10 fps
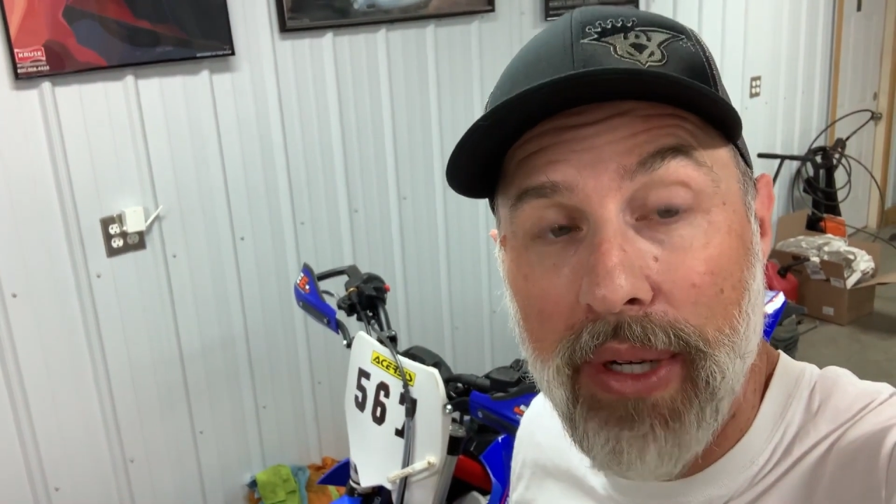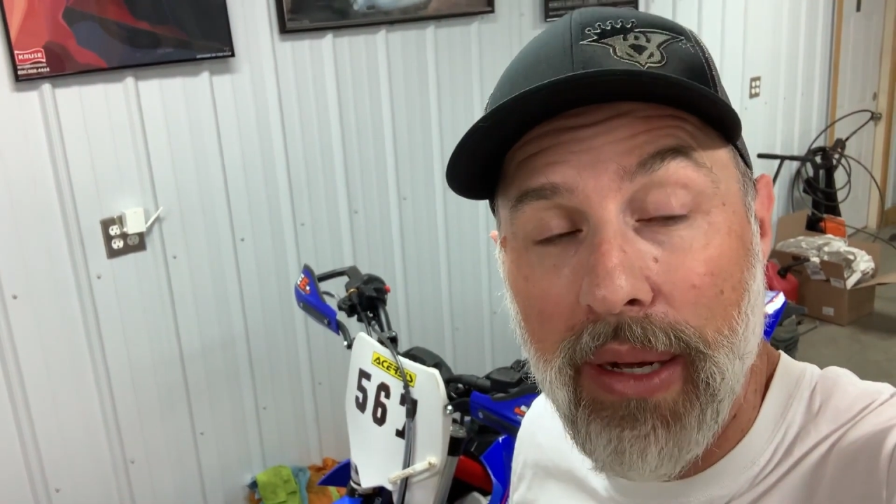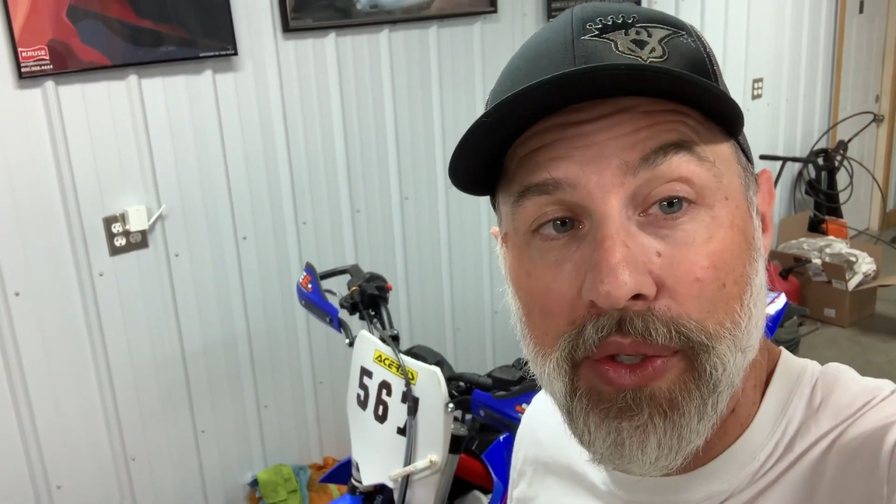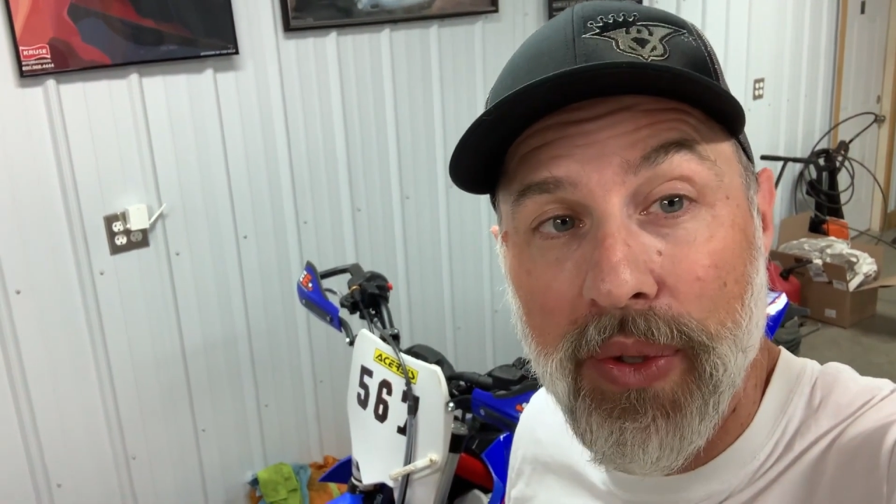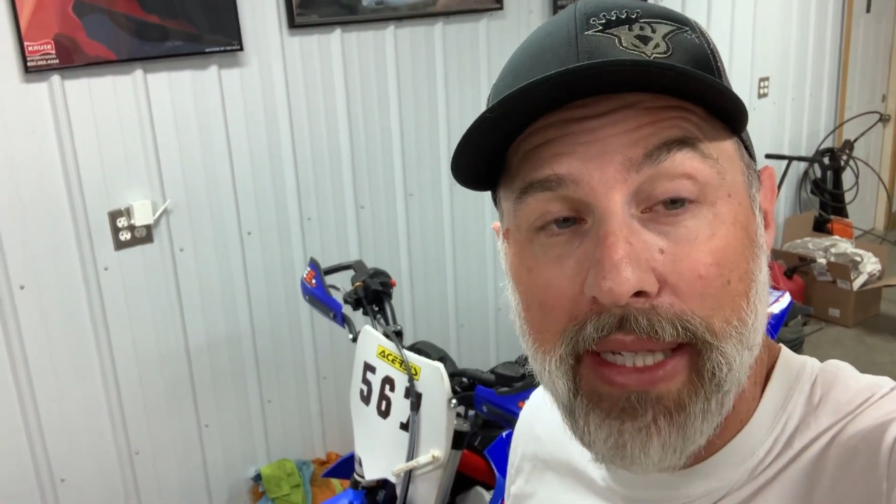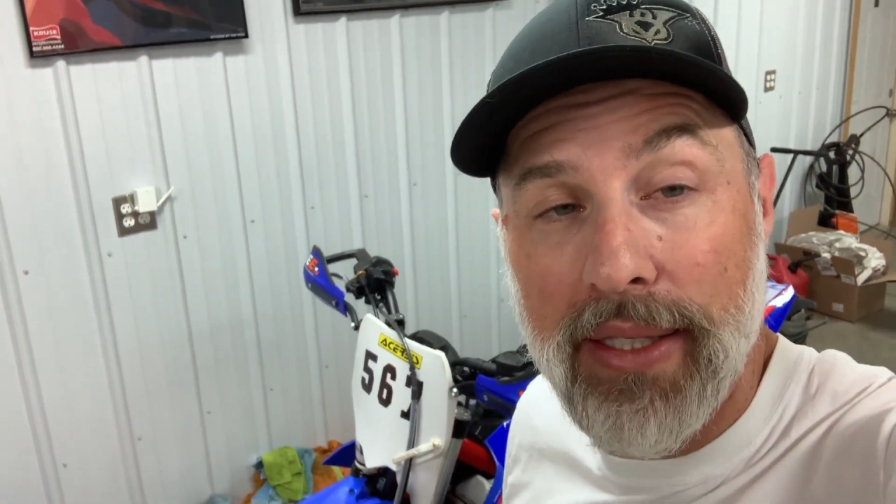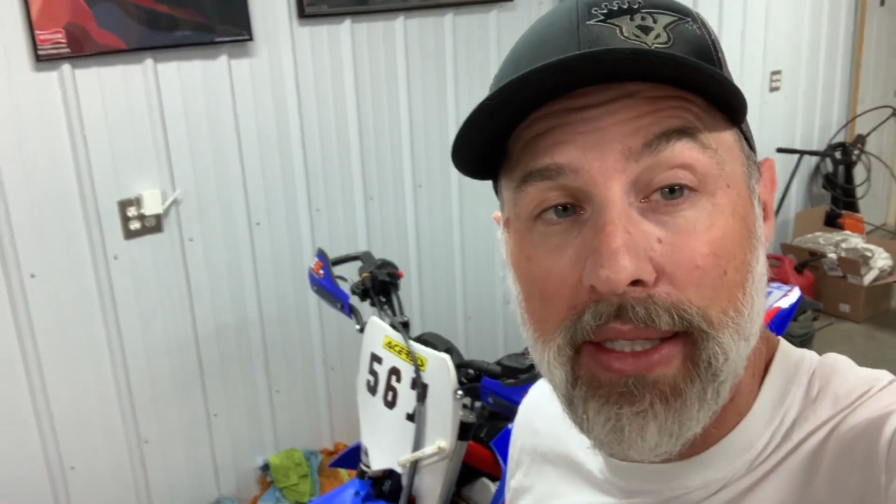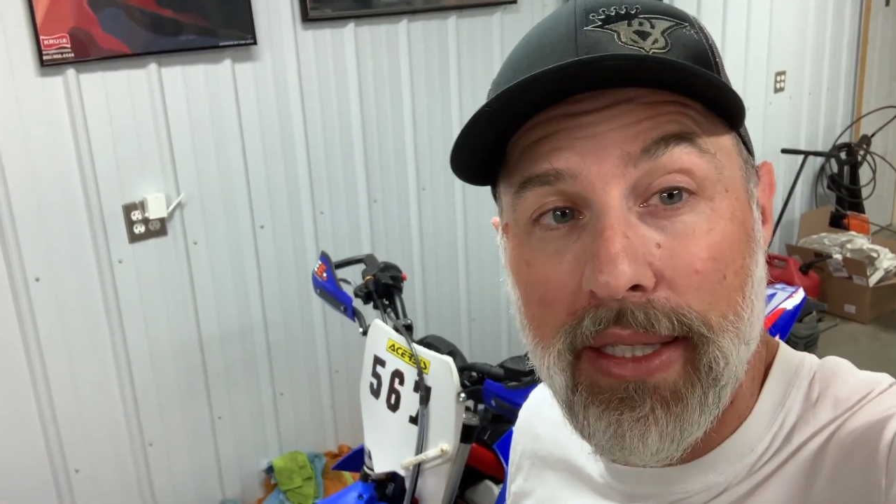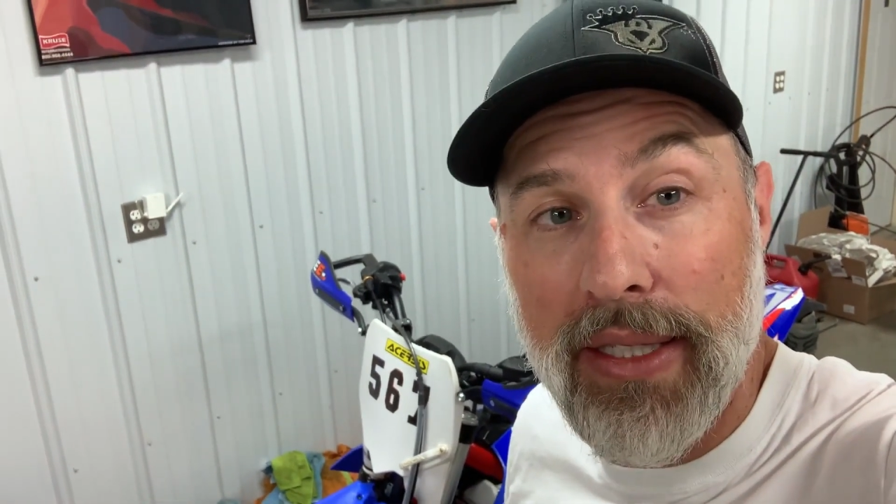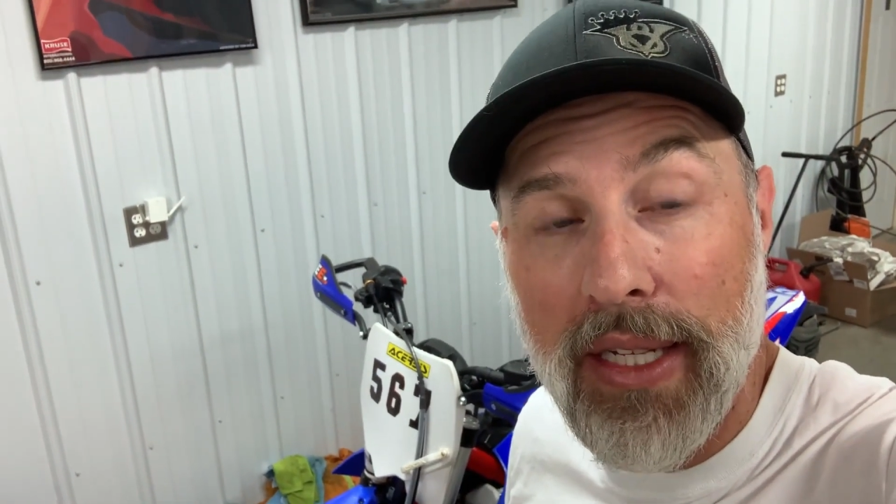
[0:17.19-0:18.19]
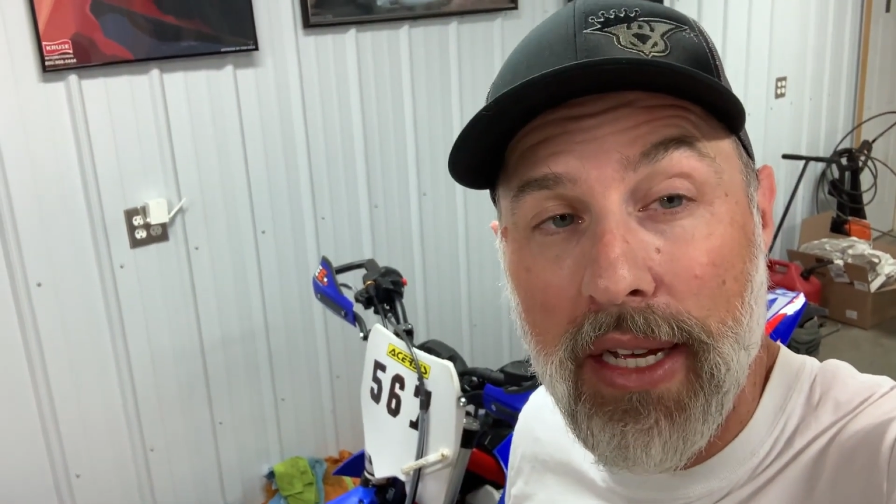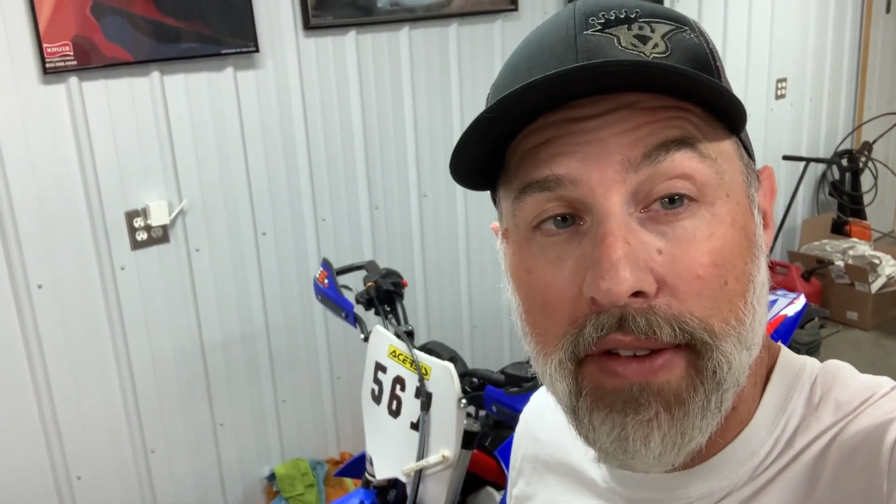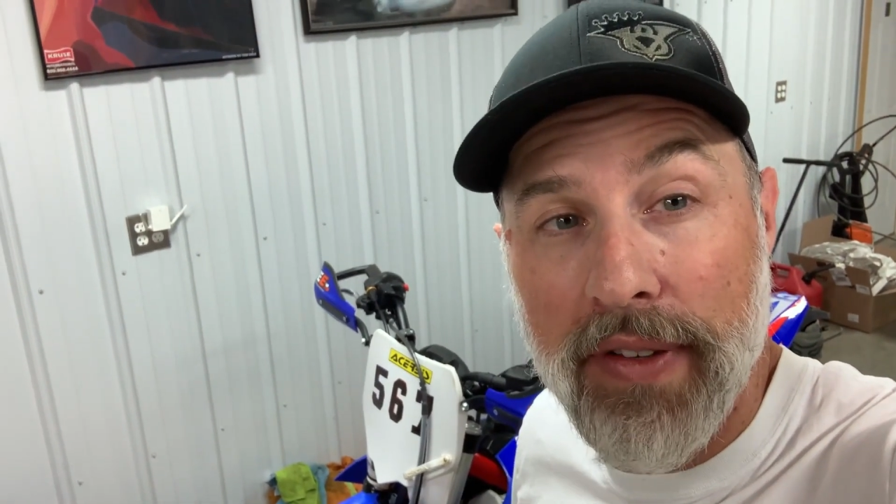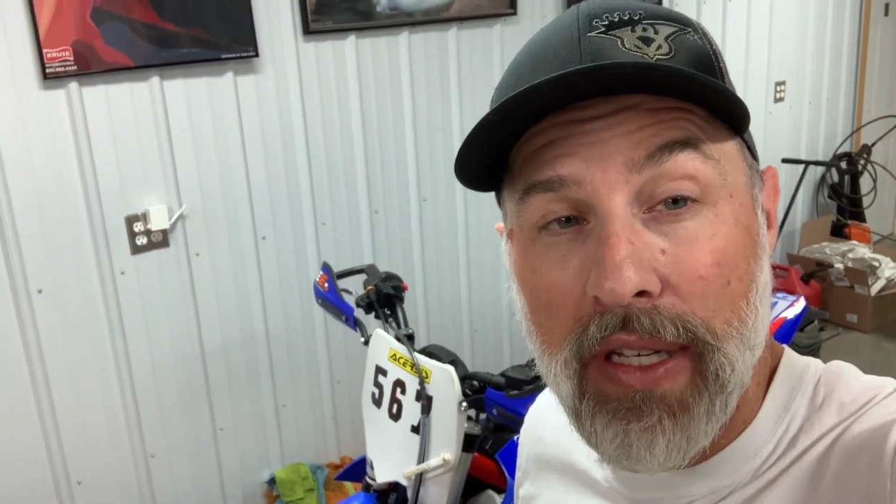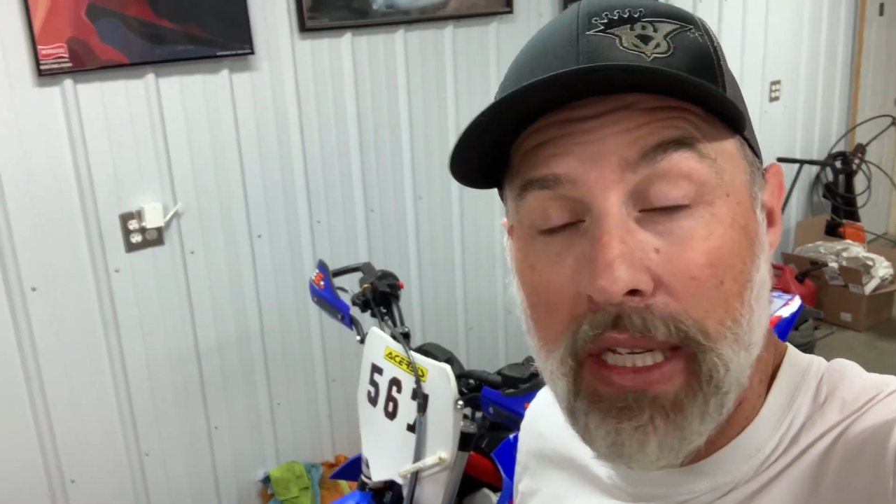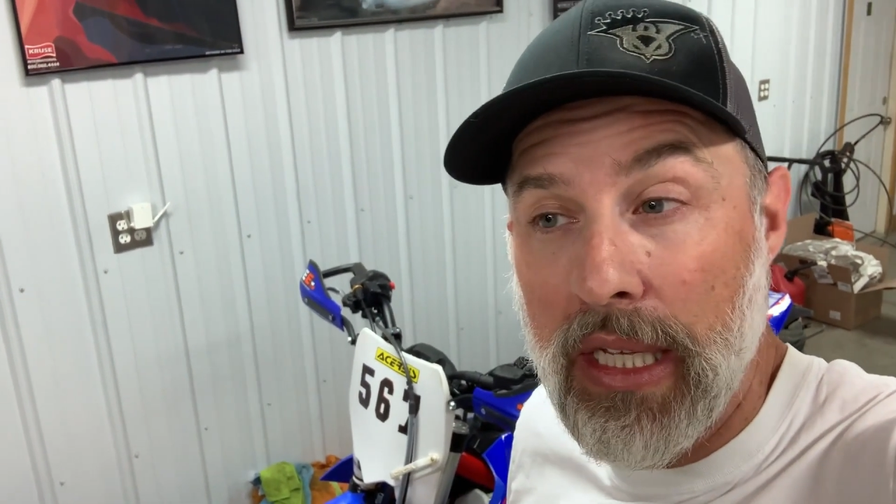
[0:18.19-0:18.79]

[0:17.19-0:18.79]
when I was racing and stuff.